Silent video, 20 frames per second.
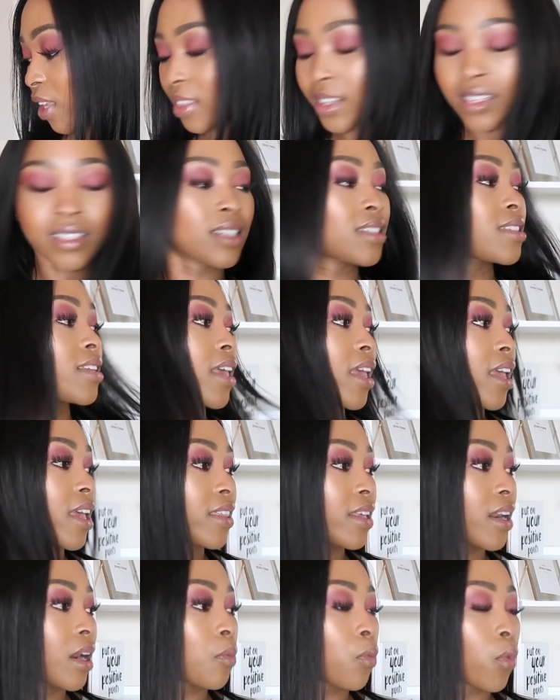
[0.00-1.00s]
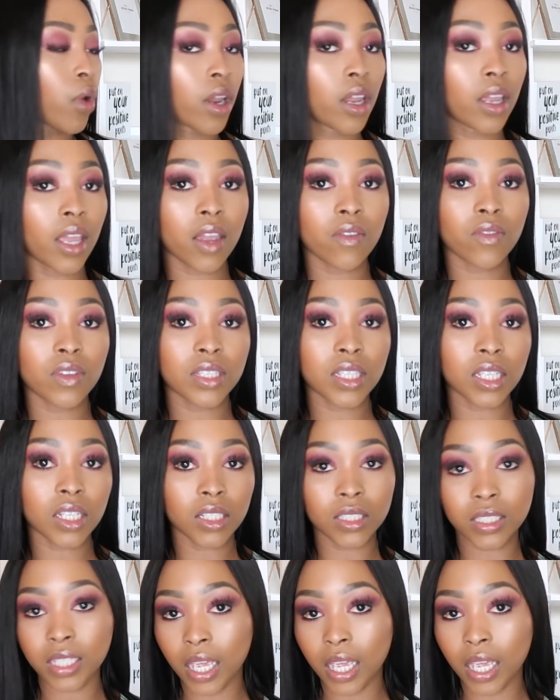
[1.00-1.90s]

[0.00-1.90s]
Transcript: this is the hair that I'm wearing every single